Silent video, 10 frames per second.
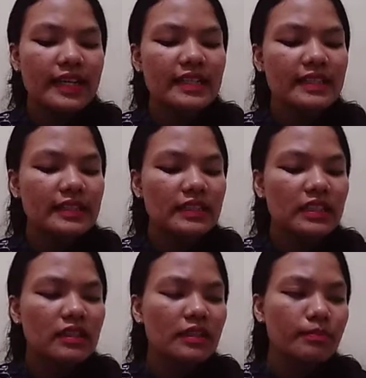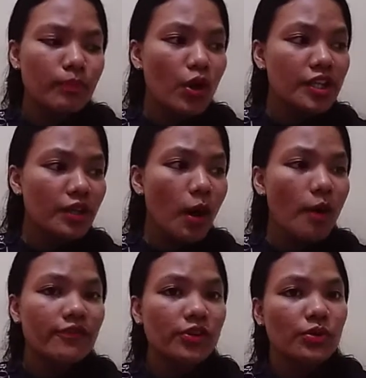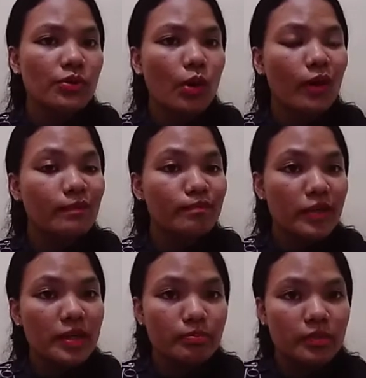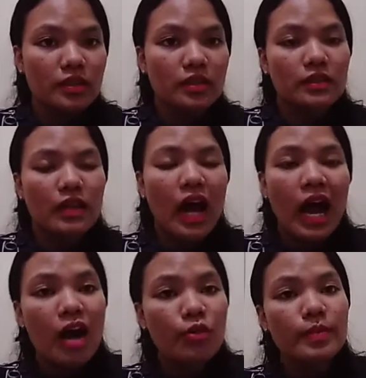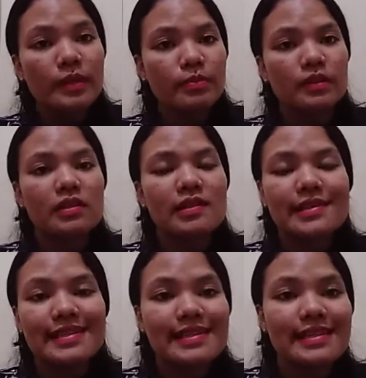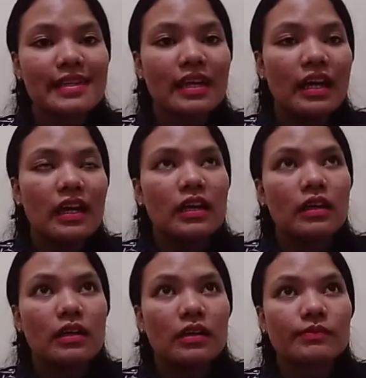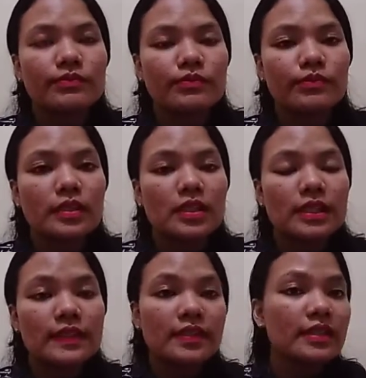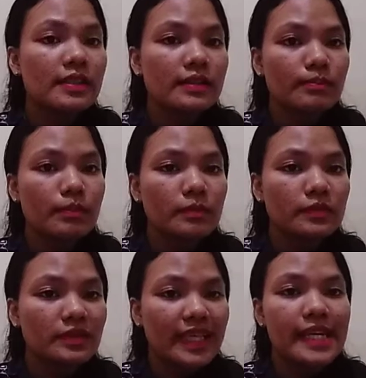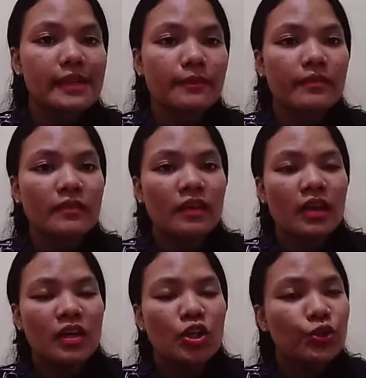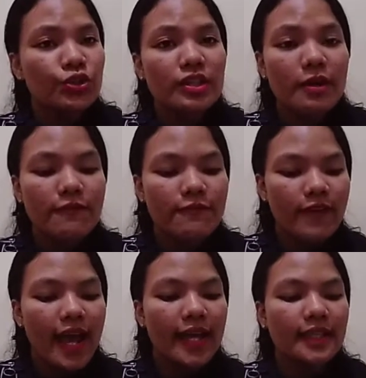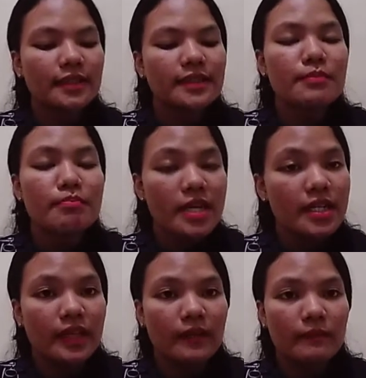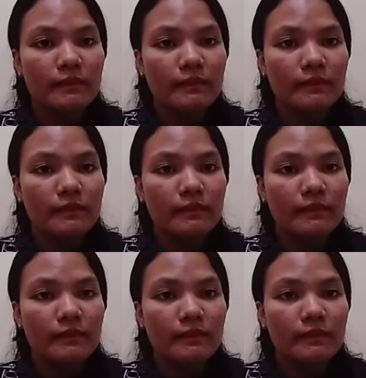then the point of view of people, how people see a certain thing, could affect the meaning